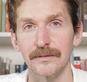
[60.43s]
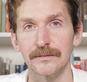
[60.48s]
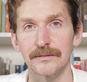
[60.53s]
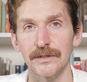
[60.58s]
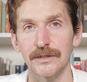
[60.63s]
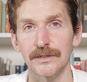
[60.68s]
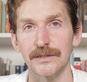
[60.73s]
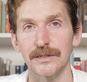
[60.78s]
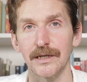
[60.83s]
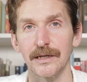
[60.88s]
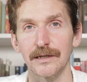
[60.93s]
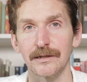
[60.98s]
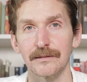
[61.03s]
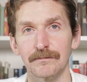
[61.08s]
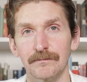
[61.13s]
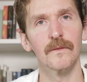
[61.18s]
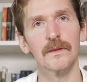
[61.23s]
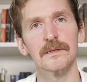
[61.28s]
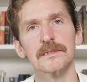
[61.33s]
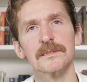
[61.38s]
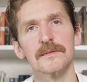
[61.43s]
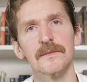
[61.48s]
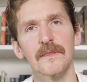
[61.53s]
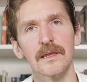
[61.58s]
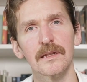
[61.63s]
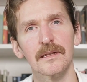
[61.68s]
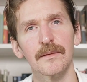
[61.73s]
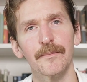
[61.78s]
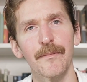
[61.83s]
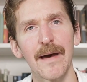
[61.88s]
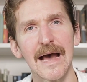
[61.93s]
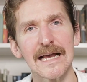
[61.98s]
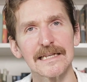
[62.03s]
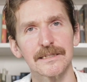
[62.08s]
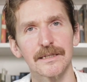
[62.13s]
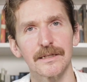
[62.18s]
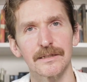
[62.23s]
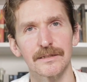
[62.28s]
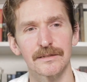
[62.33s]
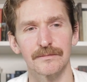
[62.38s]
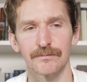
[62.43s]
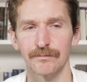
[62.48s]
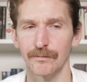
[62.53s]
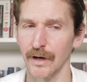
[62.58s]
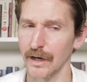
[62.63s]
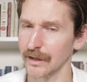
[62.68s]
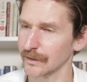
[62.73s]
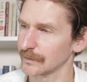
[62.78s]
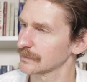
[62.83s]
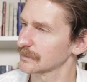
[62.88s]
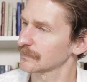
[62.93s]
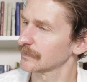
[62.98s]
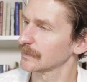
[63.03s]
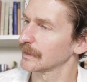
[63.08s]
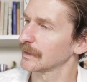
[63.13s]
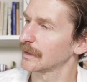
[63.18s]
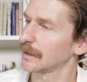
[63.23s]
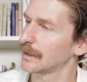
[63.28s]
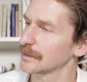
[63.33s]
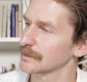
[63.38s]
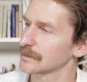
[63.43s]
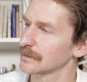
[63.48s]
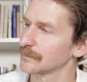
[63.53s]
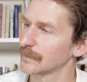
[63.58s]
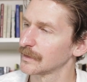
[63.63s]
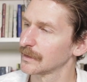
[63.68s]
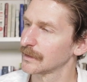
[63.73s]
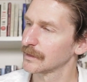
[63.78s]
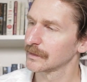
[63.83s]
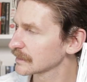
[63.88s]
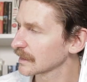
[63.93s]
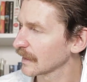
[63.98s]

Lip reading: Just saying. This is the Damascus model. It's really awesome. It's